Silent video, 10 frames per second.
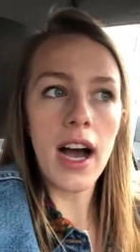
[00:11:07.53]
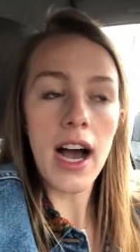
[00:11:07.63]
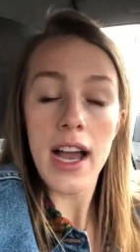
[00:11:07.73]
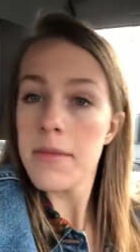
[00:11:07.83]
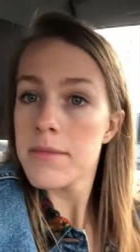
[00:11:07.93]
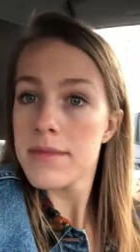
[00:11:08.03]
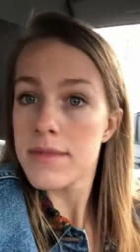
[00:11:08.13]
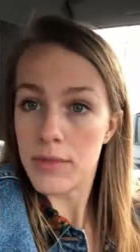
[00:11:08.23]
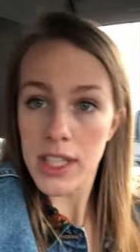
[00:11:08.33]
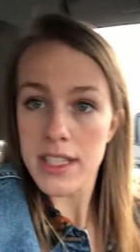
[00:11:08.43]
I'm
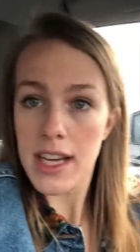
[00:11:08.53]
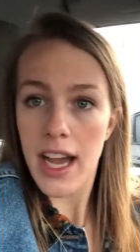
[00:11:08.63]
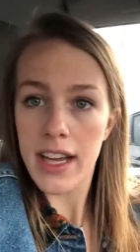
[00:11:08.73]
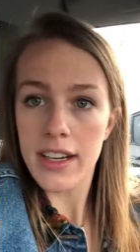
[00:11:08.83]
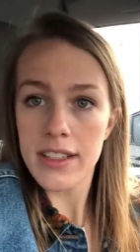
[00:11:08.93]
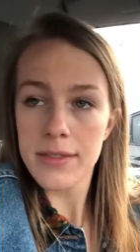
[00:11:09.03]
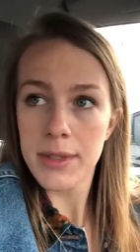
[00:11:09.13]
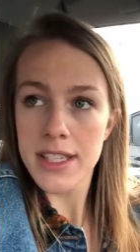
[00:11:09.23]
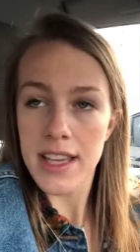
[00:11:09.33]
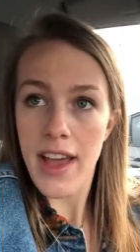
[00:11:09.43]
really tired
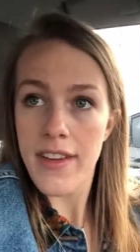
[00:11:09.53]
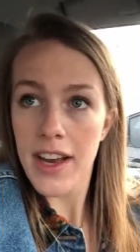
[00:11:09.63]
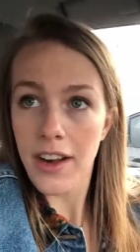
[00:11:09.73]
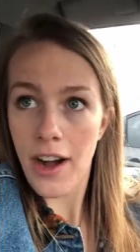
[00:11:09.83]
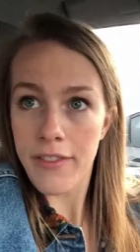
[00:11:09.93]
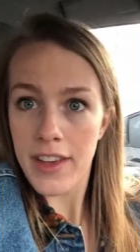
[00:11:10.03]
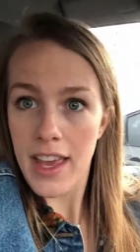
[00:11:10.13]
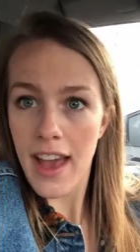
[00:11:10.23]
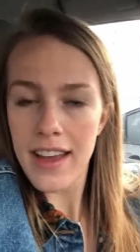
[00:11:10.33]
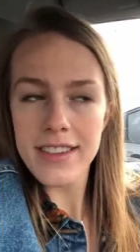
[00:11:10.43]
because I haven't had coffee
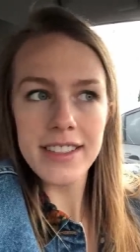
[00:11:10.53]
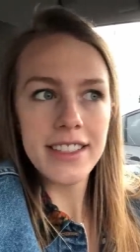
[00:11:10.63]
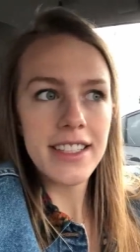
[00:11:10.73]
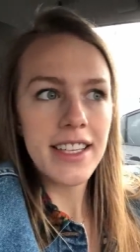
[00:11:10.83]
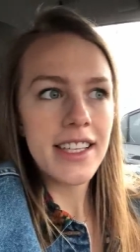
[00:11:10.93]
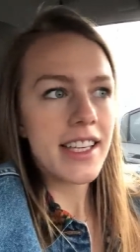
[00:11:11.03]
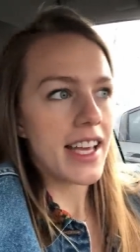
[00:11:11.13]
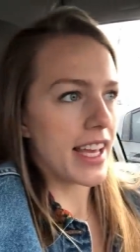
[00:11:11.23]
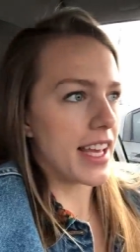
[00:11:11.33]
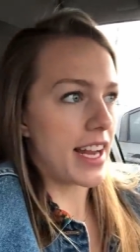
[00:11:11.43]
yet
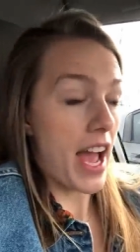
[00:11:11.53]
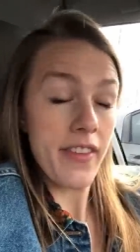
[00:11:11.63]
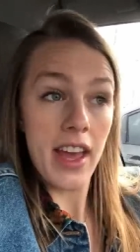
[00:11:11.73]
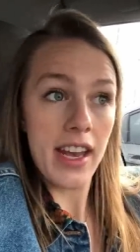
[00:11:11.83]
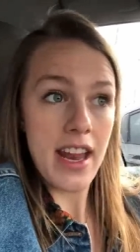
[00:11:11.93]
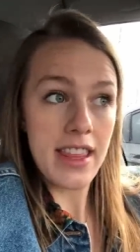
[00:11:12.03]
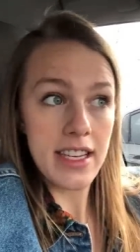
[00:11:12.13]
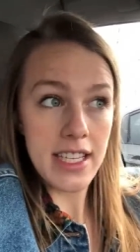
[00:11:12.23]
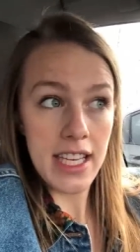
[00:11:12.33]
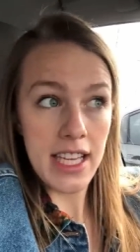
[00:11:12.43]
and I haven't had anything
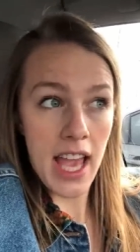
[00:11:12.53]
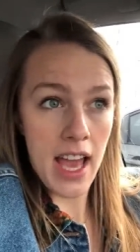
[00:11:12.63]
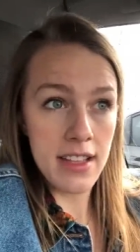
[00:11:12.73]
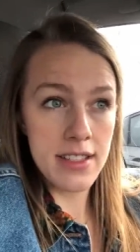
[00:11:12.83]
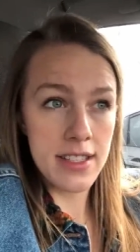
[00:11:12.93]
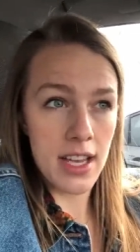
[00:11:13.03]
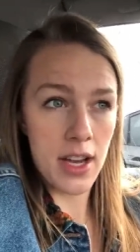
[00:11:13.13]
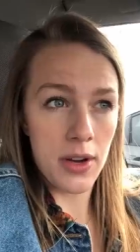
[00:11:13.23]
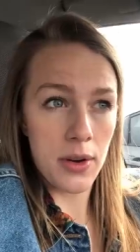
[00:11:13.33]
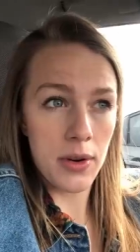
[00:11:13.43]
to eat yet.
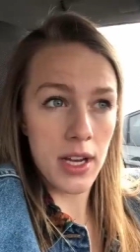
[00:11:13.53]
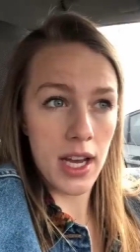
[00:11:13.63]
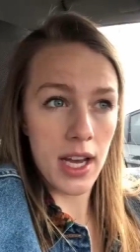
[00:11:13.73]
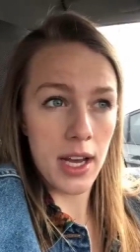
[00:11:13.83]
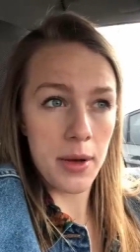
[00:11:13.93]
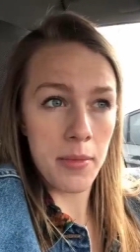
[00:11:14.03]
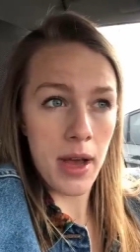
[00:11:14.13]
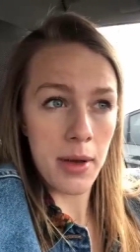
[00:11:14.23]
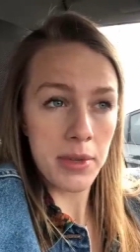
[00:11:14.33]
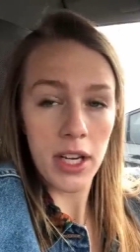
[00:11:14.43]
So um,
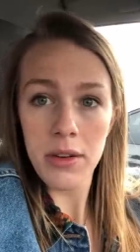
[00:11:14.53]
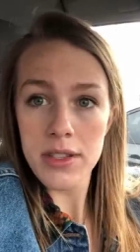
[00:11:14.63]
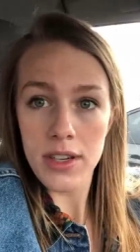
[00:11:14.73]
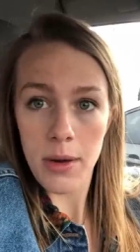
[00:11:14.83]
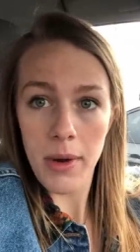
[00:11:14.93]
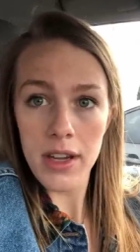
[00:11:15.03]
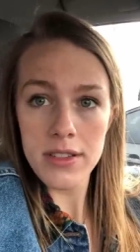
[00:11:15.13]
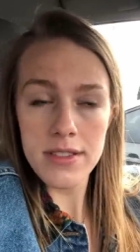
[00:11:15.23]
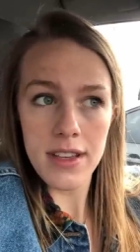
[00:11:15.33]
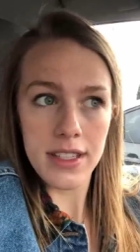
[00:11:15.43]
I'm going to go to
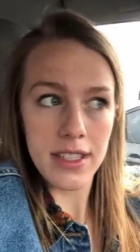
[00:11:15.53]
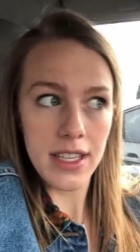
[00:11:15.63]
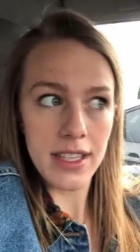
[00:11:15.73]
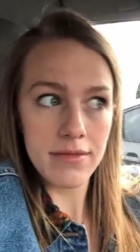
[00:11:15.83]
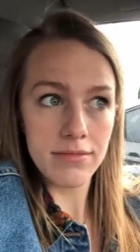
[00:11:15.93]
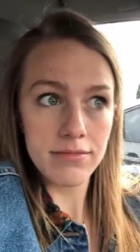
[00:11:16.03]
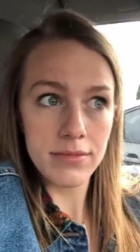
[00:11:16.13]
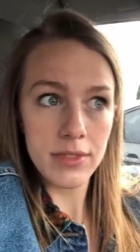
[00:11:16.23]
Starbucks and then